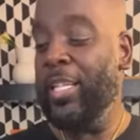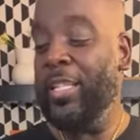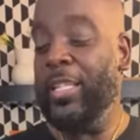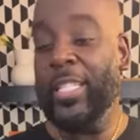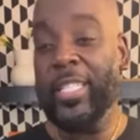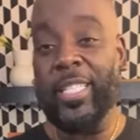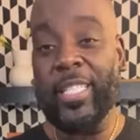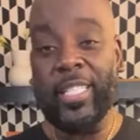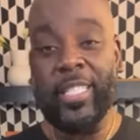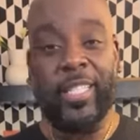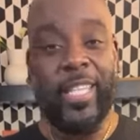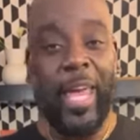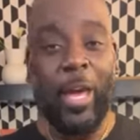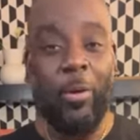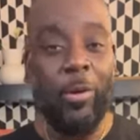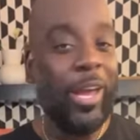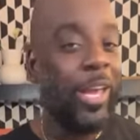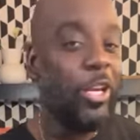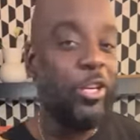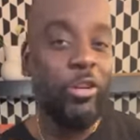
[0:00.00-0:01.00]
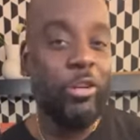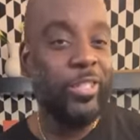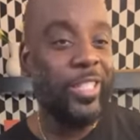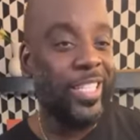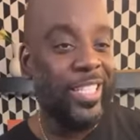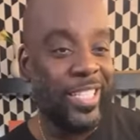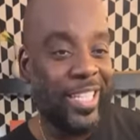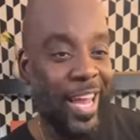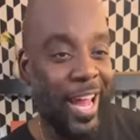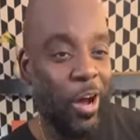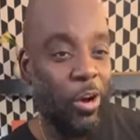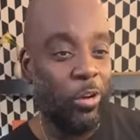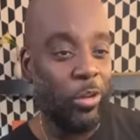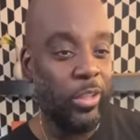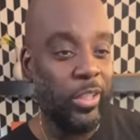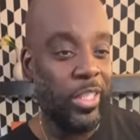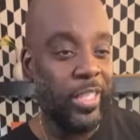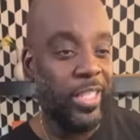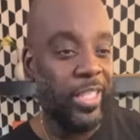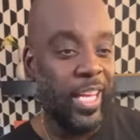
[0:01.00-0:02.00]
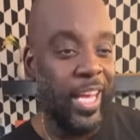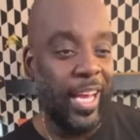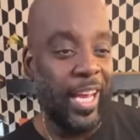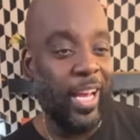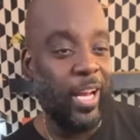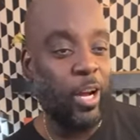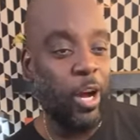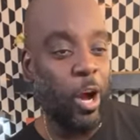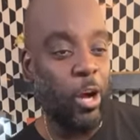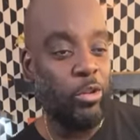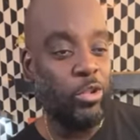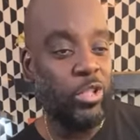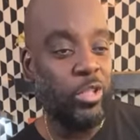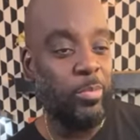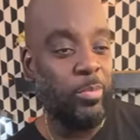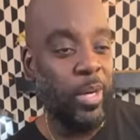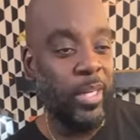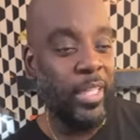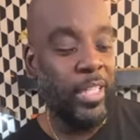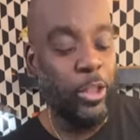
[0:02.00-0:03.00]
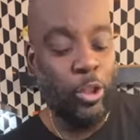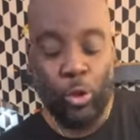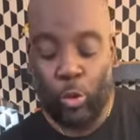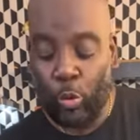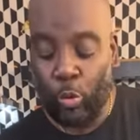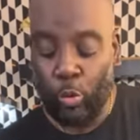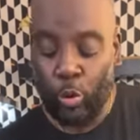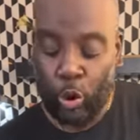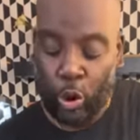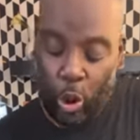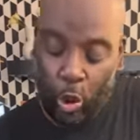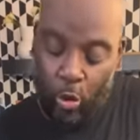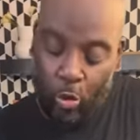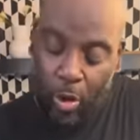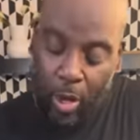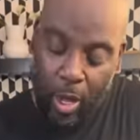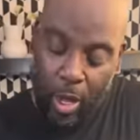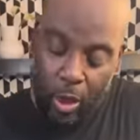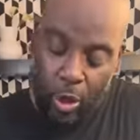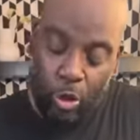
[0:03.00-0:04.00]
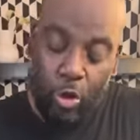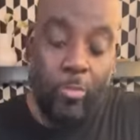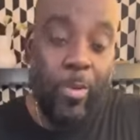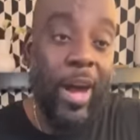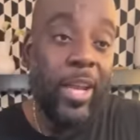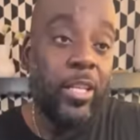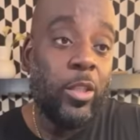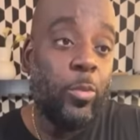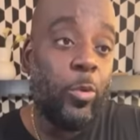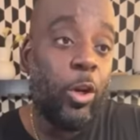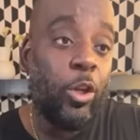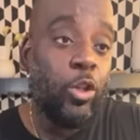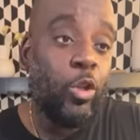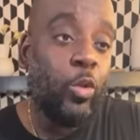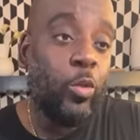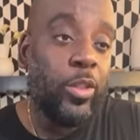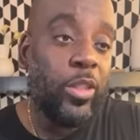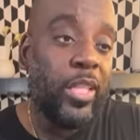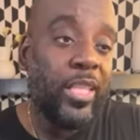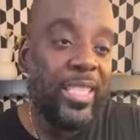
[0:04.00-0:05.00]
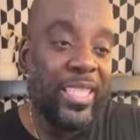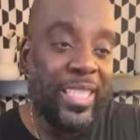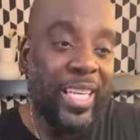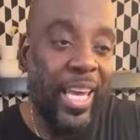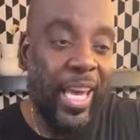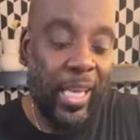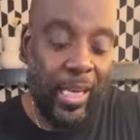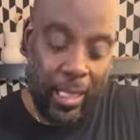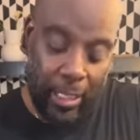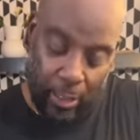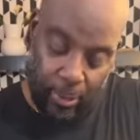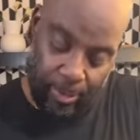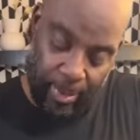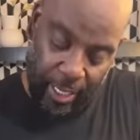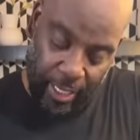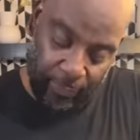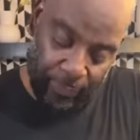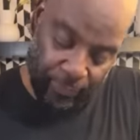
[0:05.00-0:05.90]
This, they will give you no discount. The skin costs money too, so you might as well use the skin a little bit